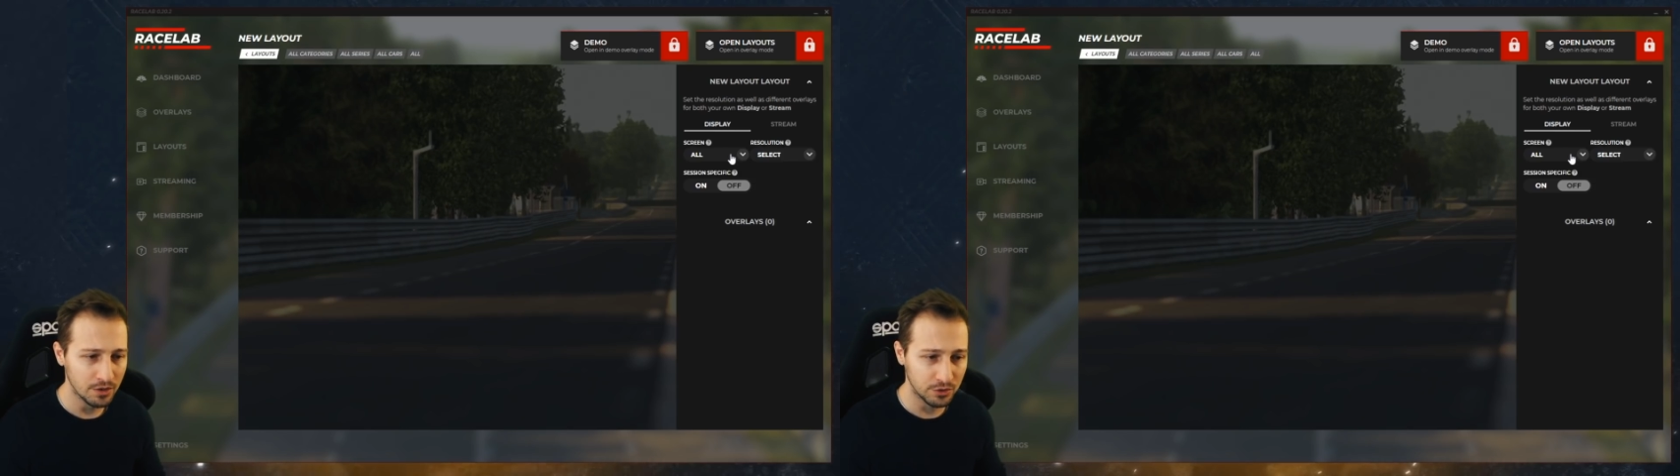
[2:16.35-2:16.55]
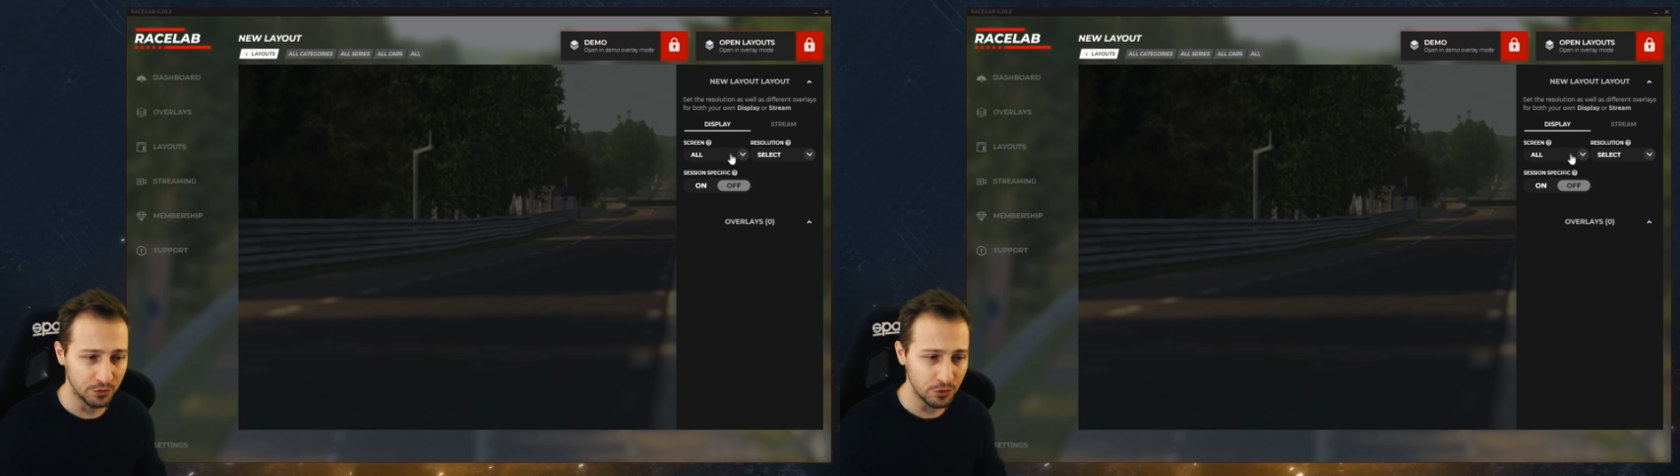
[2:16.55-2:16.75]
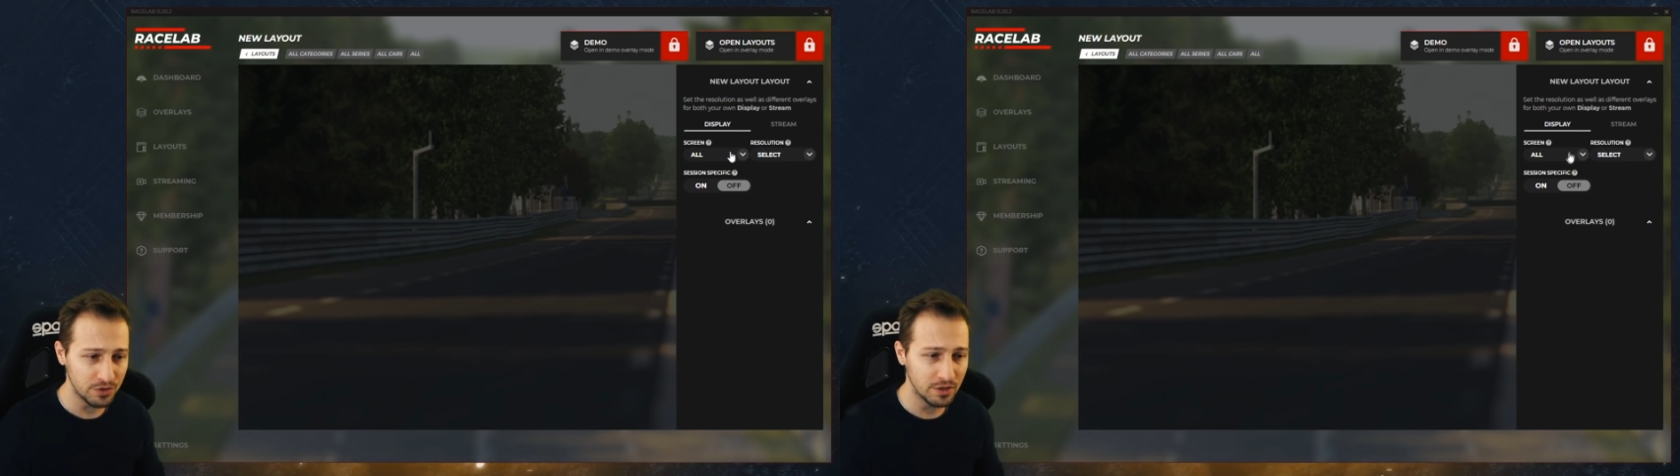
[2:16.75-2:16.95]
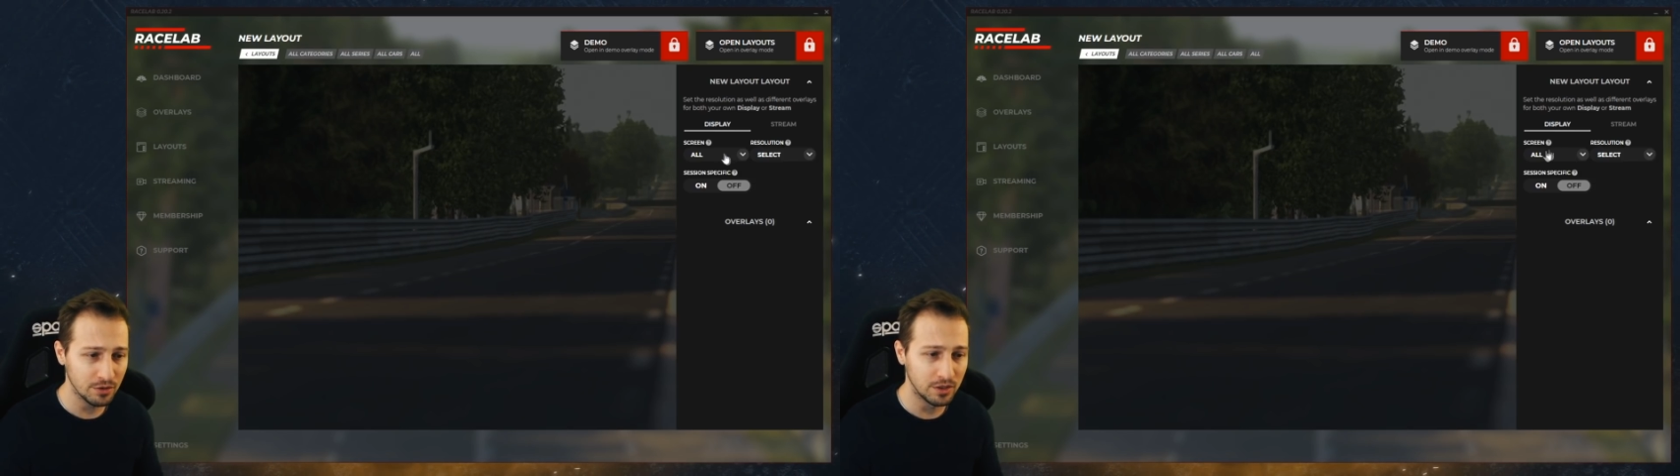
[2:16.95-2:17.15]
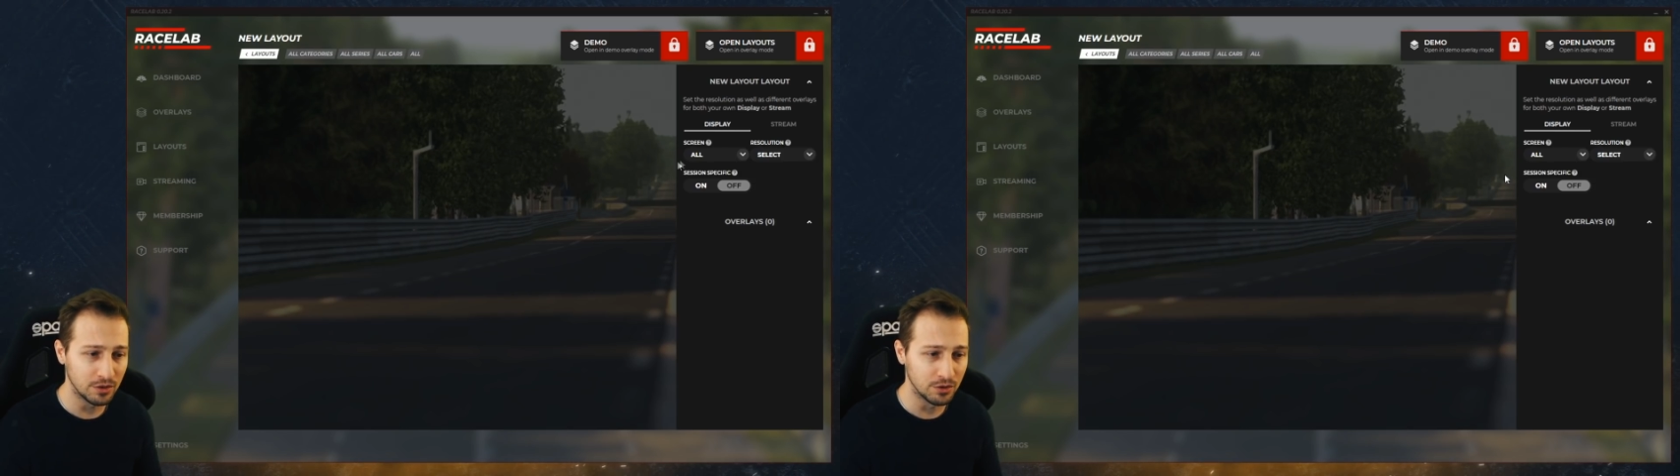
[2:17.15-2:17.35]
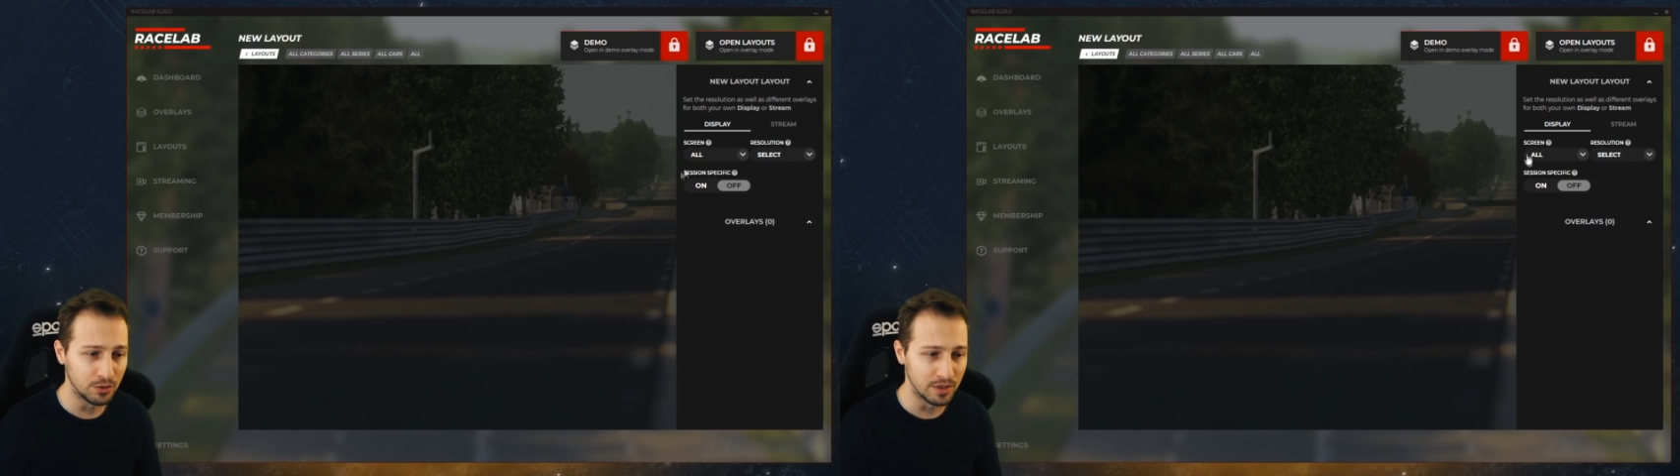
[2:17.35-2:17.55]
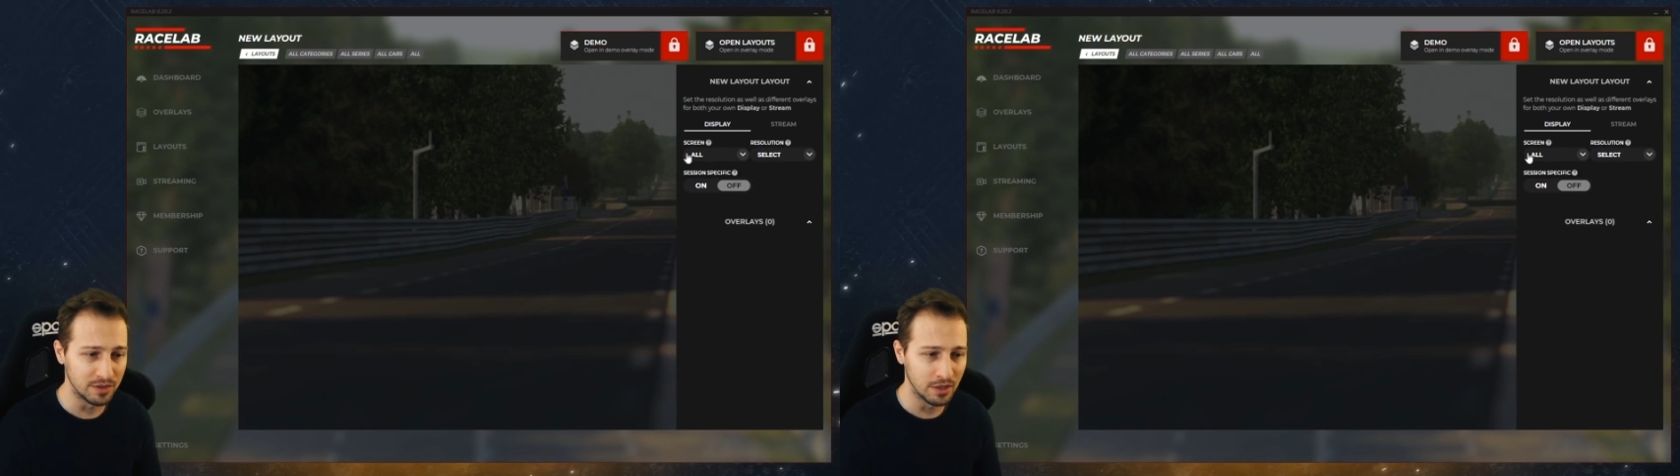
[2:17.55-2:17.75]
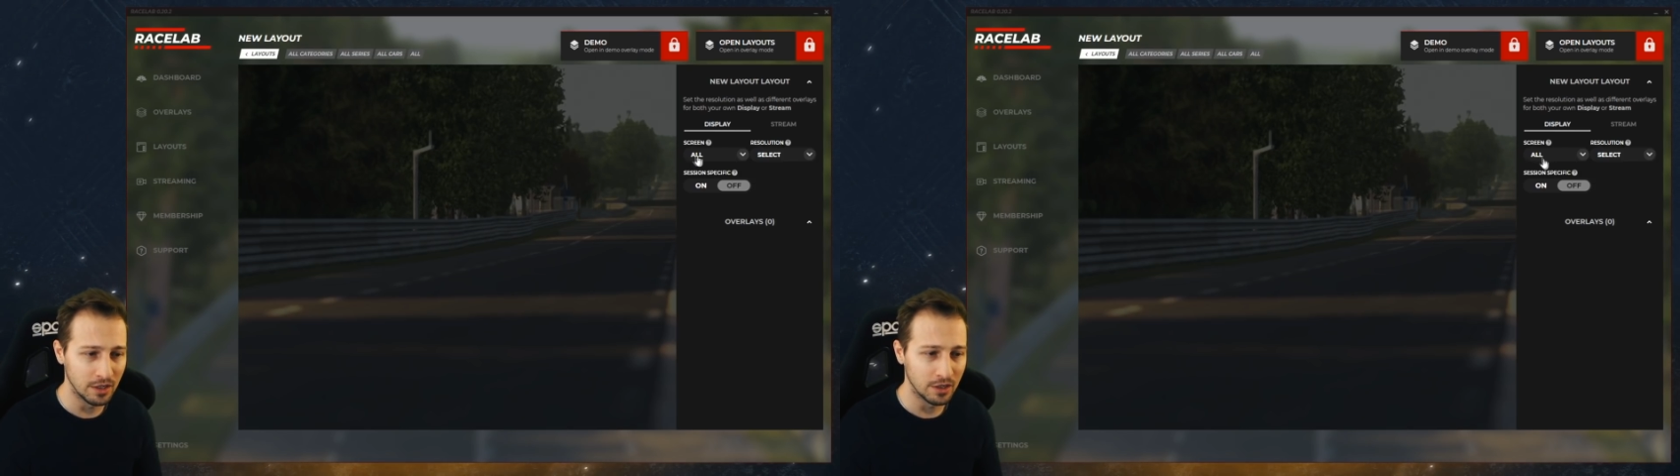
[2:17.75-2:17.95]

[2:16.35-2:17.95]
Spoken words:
So the first thing you need to do is